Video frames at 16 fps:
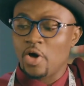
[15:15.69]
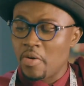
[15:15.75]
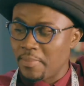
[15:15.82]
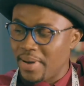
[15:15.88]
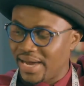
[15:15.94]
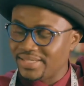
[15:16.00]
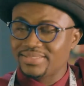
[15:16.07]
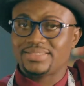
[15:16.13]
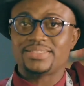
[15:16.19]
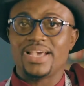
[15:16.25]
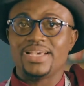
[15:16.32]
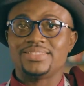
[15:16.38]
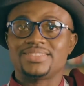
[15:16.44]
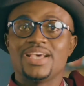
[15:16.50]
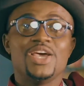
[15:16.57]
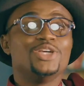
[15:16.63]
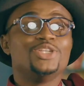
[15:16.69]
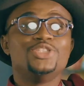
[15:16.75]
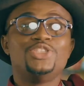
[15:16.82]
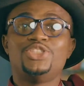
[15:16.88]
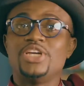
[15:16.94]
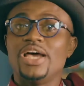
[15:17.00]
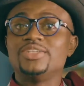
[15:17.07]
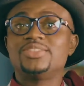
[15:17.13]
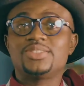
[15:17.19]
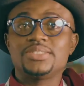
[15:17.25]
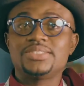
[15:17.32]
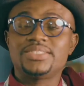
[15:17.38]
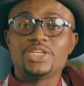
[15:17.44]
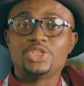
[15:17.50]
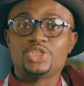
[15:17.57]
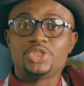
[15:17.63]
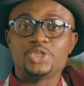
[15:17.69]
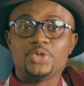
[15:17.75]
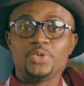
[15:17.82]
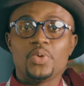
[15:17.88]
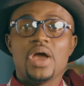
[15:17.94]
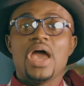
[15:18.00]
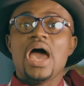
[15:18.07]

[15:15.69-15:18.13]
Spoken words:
on my set just to teach you.